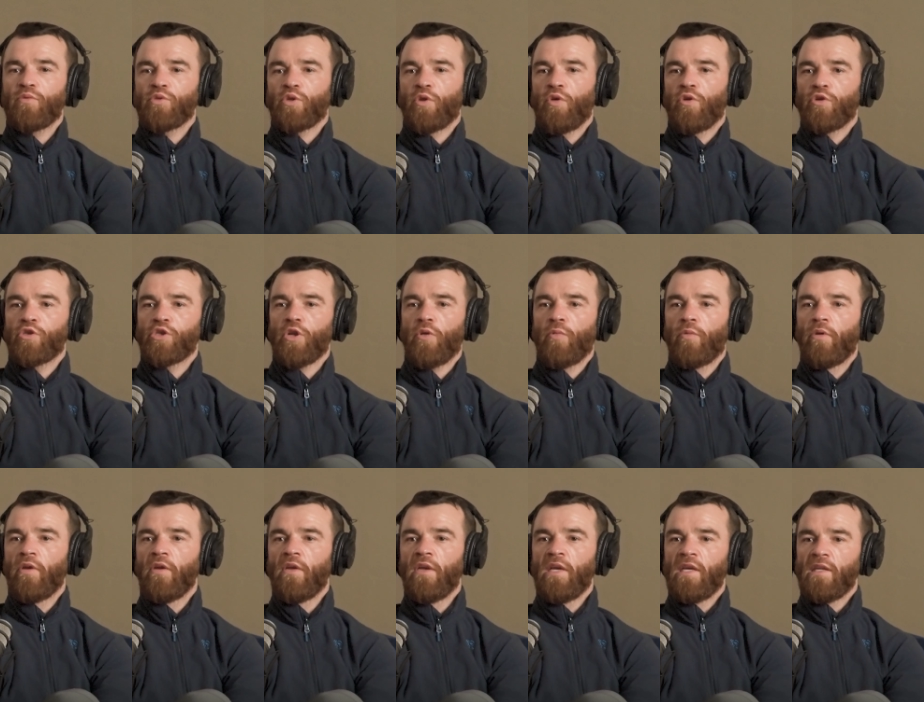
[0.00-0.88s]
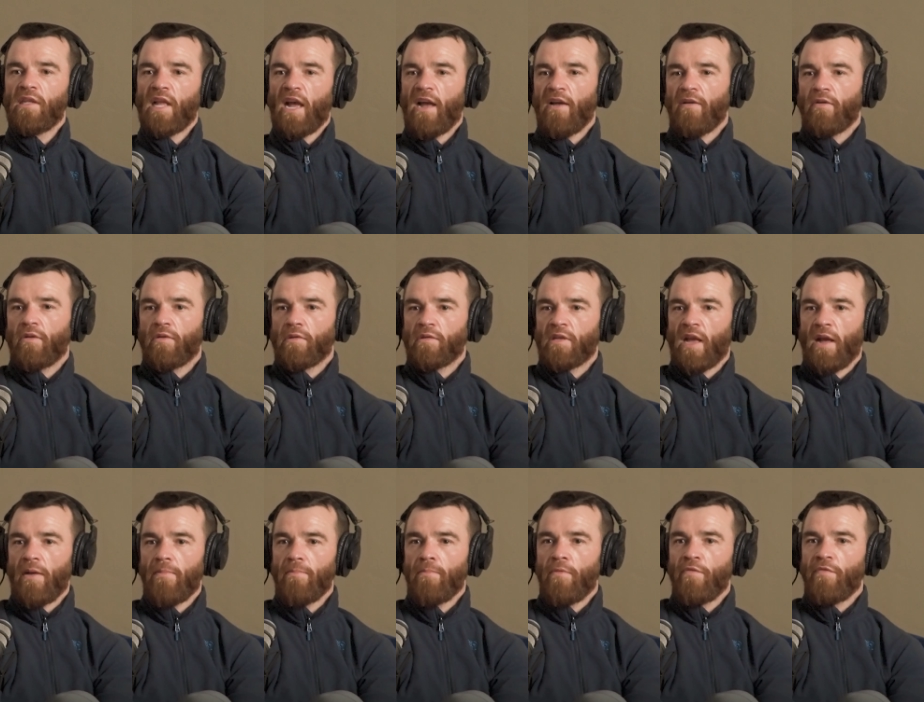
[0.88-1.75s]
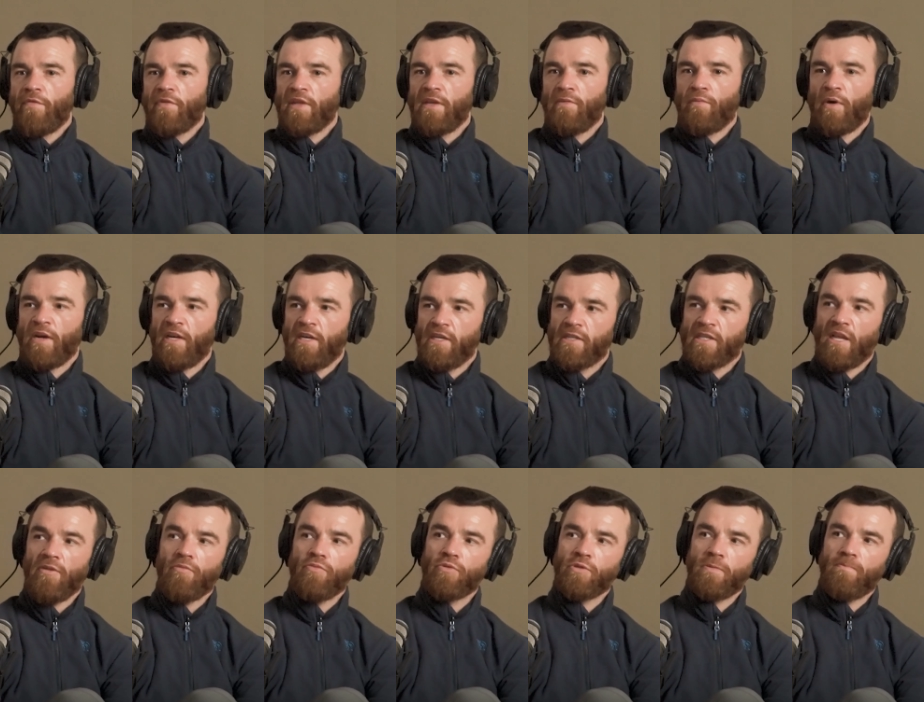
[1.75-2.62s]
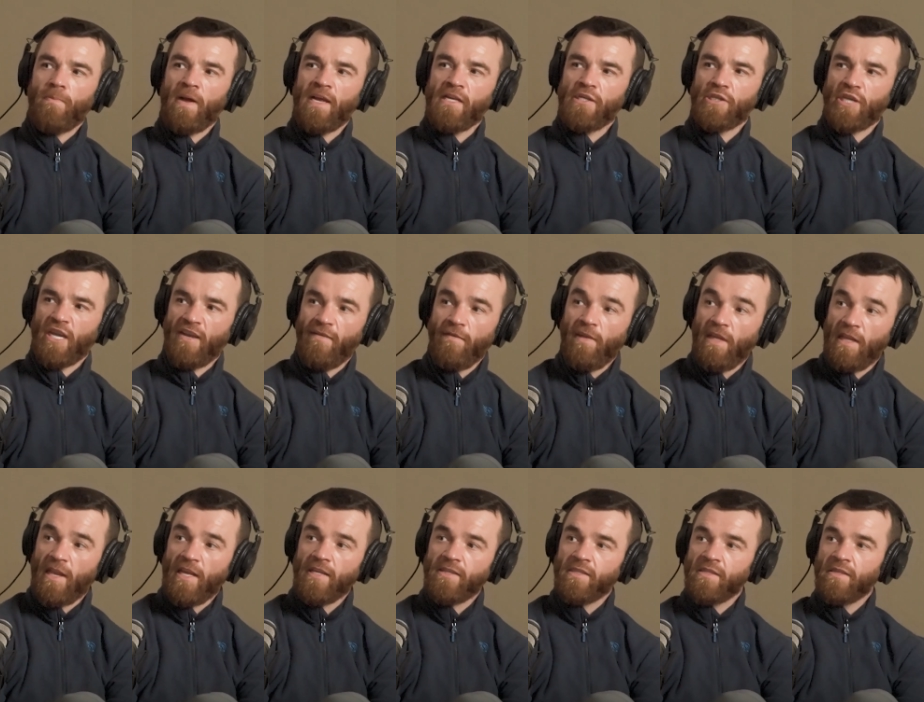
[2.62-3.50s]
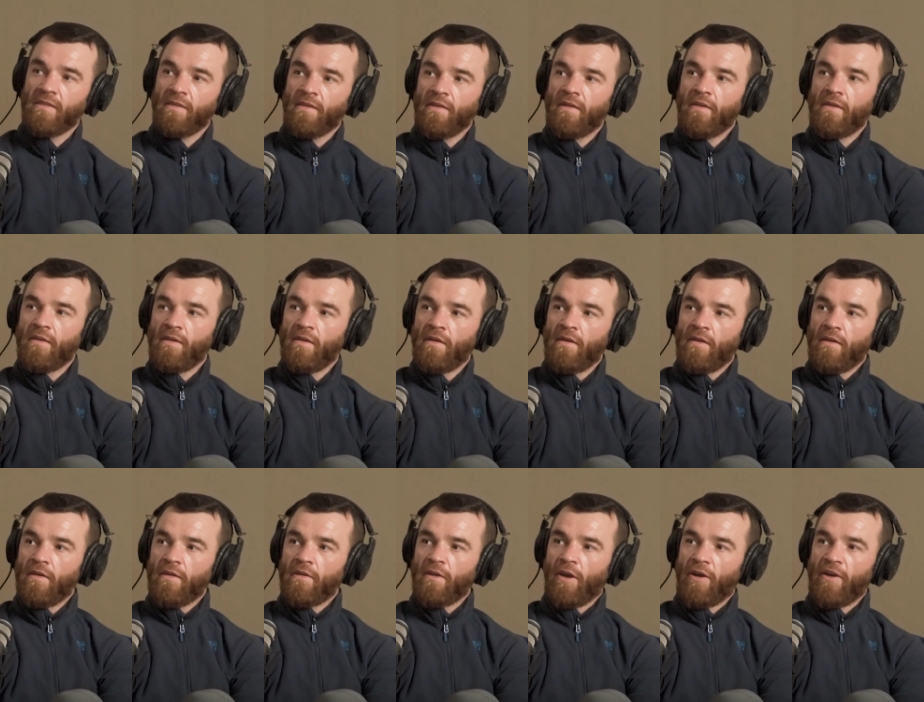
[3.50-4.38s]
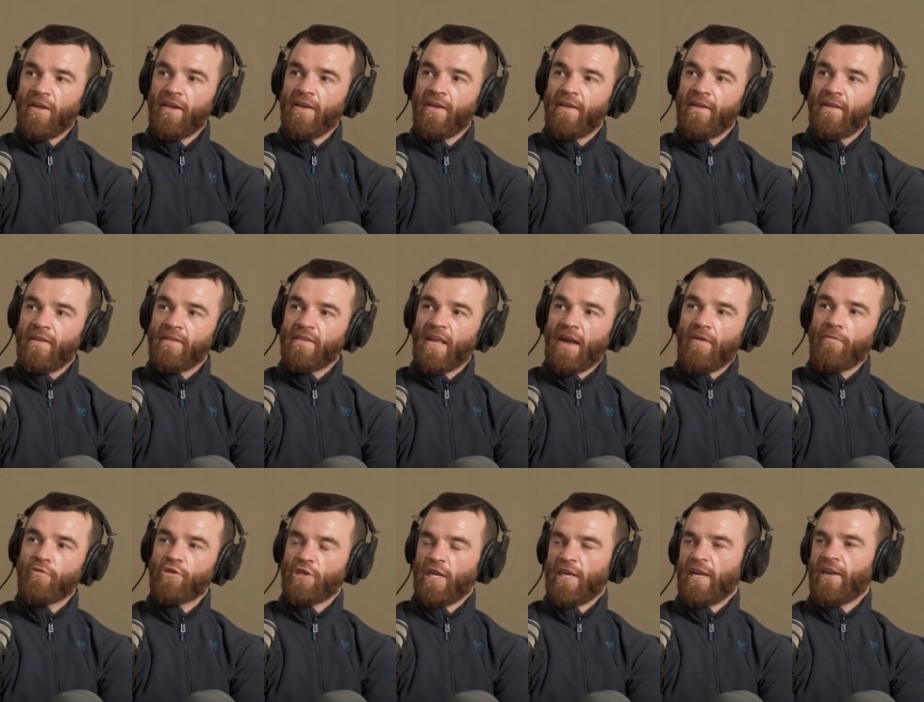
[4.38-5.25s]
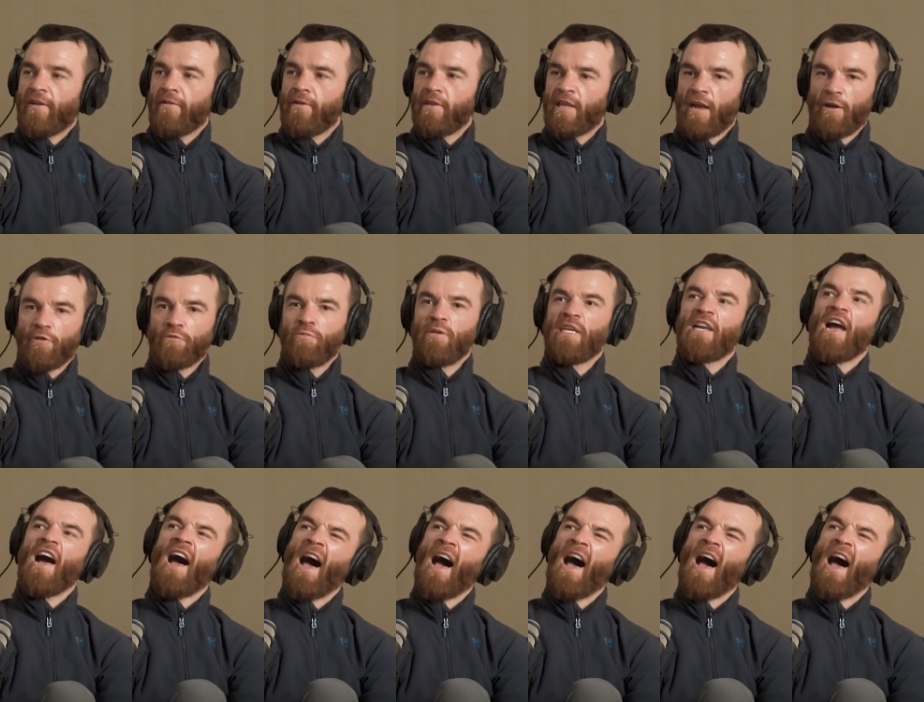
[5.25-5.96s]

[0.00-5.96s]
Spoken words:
was also that monthly wage, that was my safety net. Yeah. You know what I mean? That was like, that was my